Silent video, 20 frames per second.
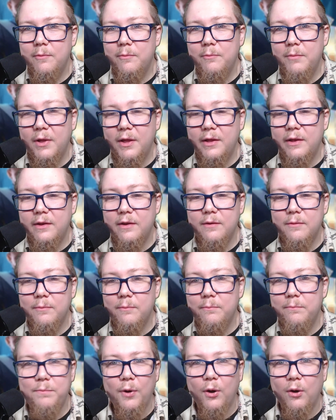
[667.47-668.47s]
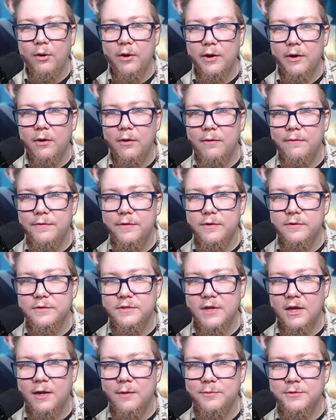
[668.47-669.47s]
But barring all of those
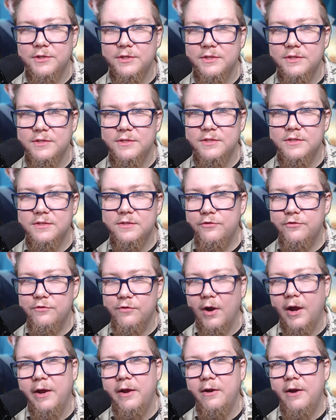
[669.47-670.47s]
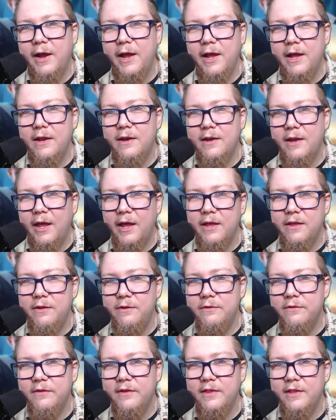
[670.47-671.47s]
options, try your hand at
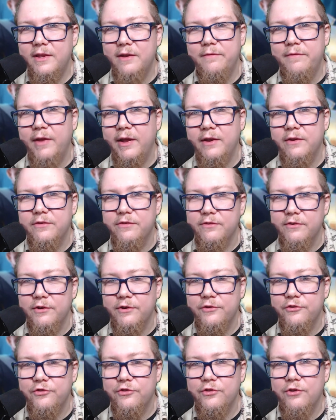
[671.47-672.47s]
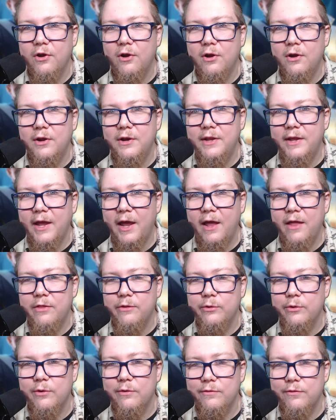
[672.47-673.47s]
using the advanced search on
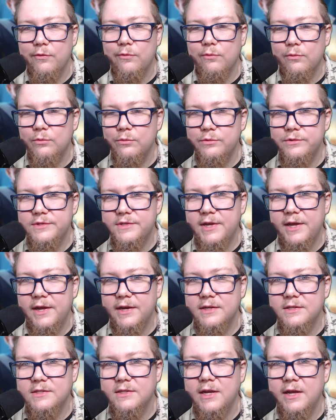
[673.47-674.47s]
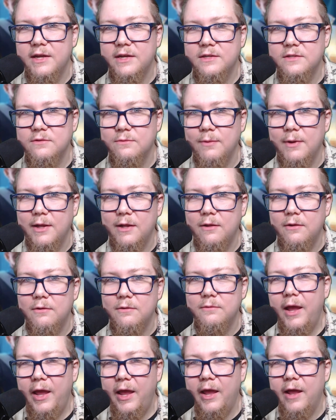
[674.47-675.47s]
Gatherer for rules text as well.
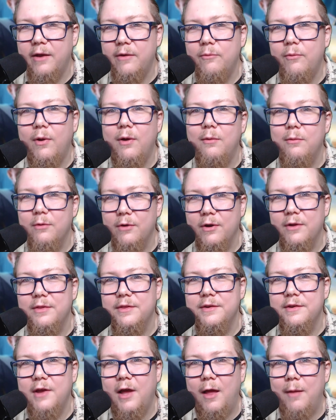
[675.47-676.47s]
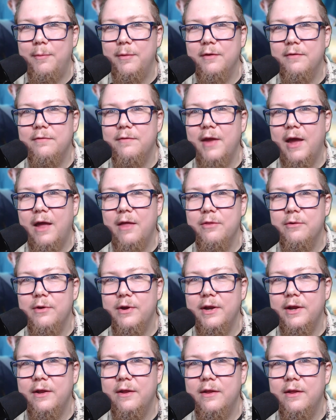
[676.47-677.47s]
And while we're on the topic of
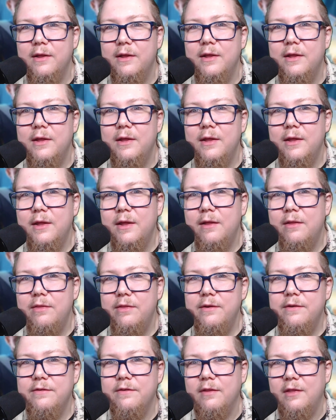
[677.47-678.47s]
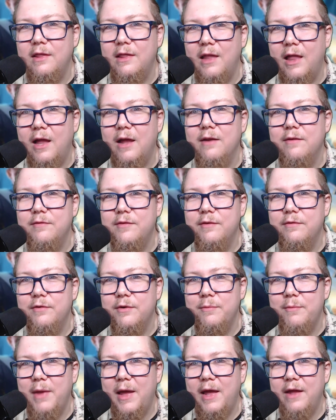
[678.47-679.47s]
gathering, there's a lot of
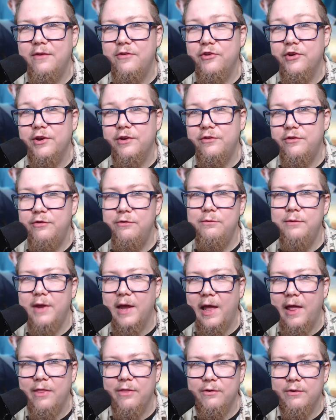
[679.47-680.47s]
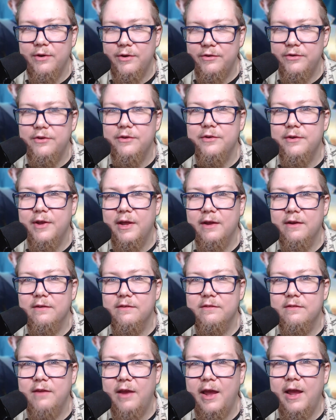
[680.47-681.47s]
different magic to gather into your
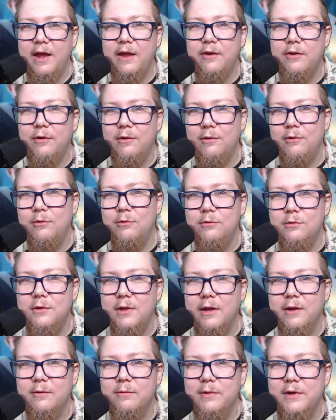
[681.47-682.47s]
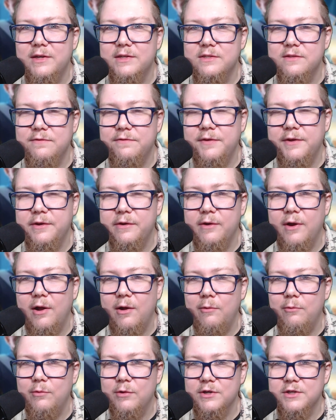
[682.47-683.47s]
decks and a whole lot of ways to figure
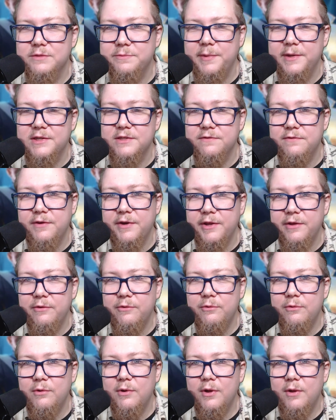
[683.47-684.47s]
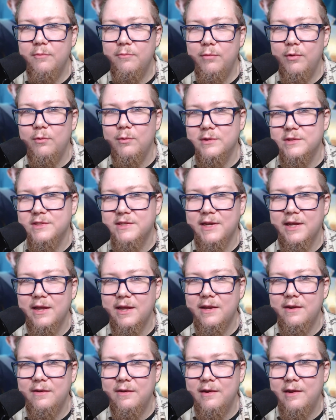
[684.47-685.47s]
out what works best for you. But once
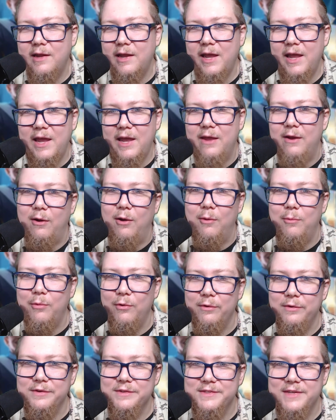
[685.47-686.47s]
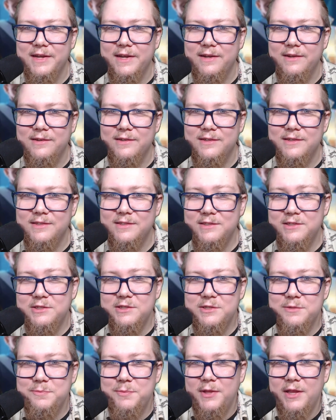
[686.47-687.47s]
again, it all boils down to
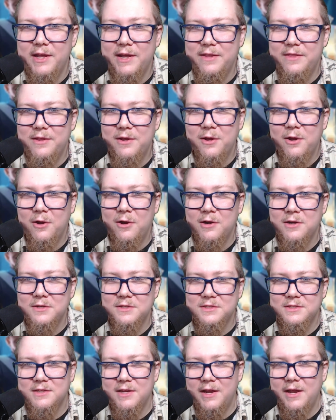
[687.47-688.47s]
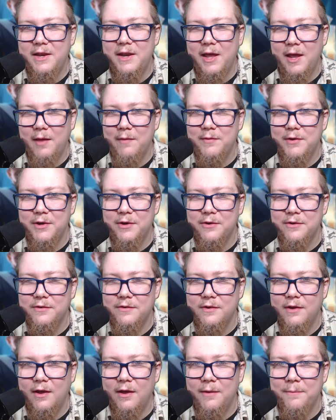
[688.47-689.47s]
just playing the cards and having a good
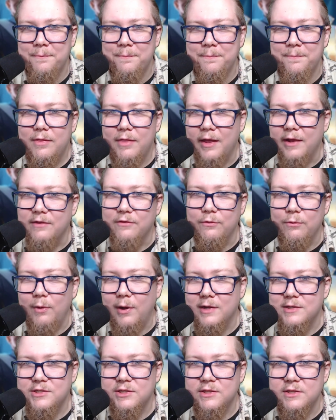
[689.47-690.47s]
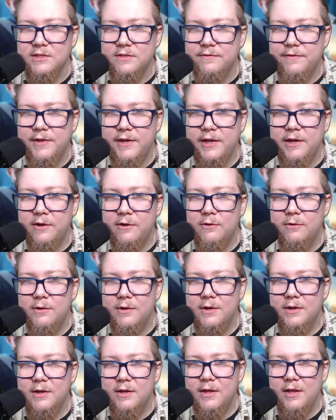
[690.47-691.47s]
time. Thanks for watching this video.
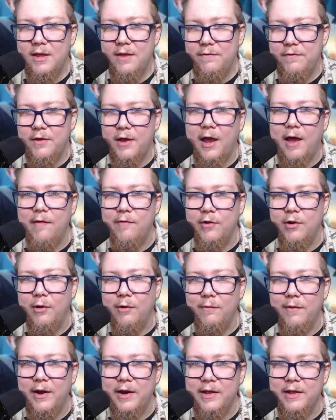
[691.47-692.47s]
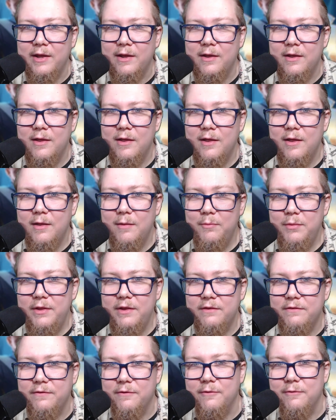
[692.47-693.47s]
If you haven't already,
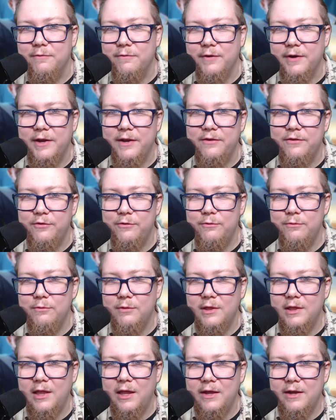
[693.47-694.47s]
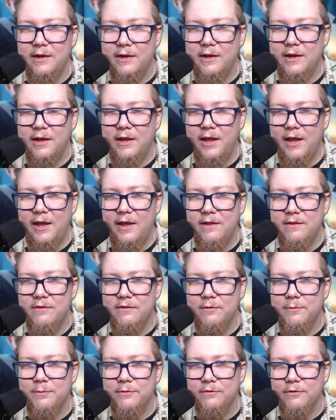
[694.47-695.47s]
please feel free to like and
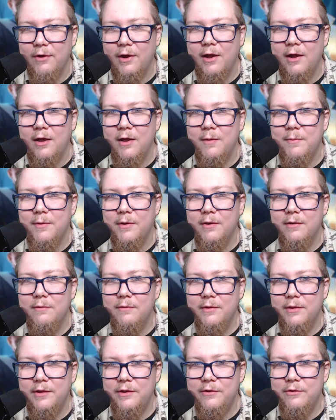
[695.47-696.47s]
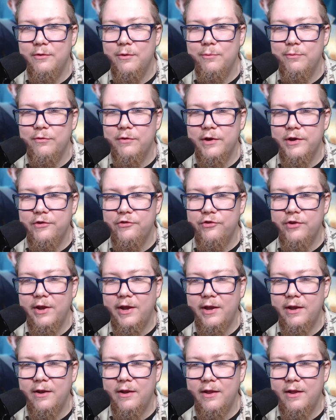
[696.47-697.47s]
subscribe. Really do
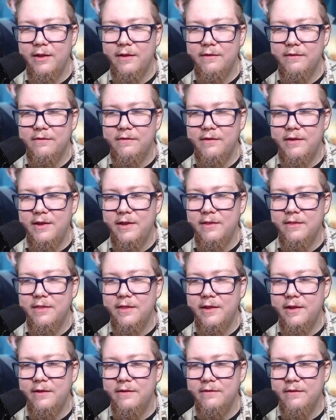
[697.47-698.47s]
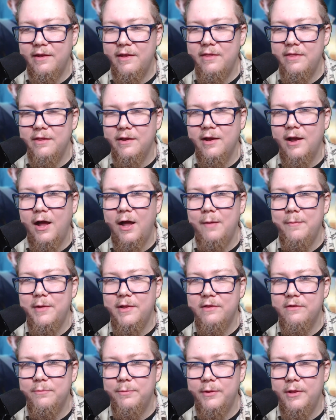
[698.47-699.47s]
appreciate seeing things in the
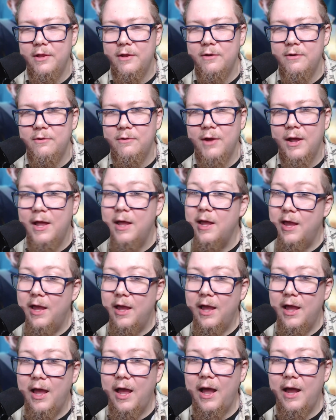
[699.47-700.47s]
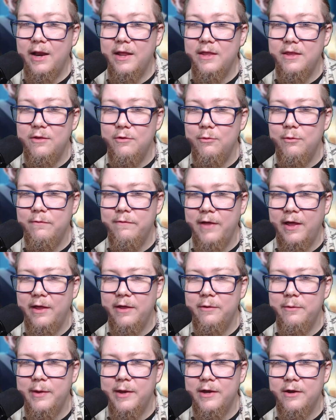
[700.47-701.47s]
comments below. How do you
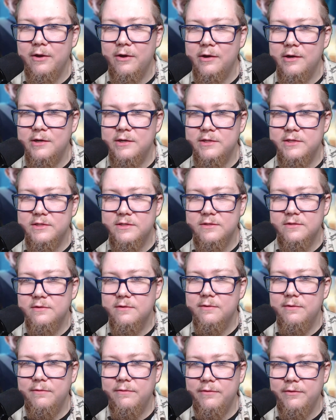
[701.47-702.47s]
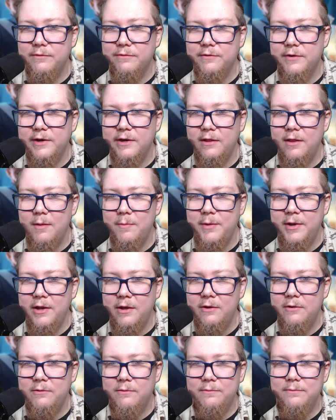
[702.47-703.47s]
evaluate cards? Feel free to let me
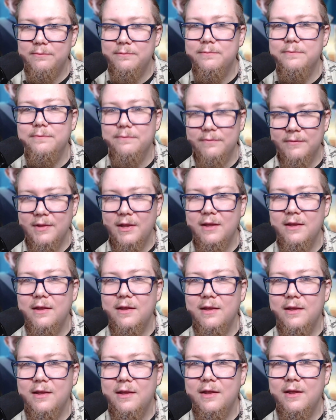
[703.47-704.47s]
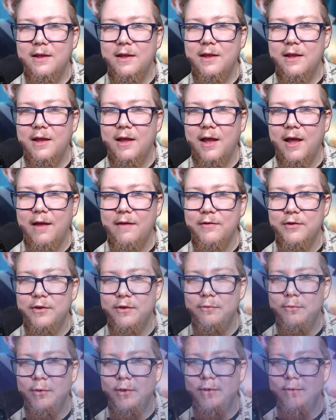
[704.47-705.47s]
know. Have a
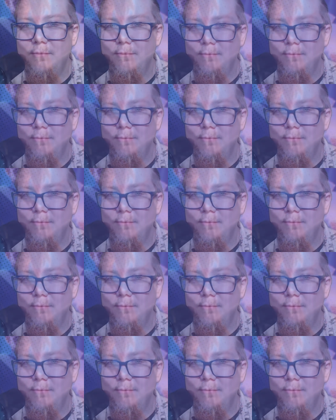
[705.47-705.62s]
good one.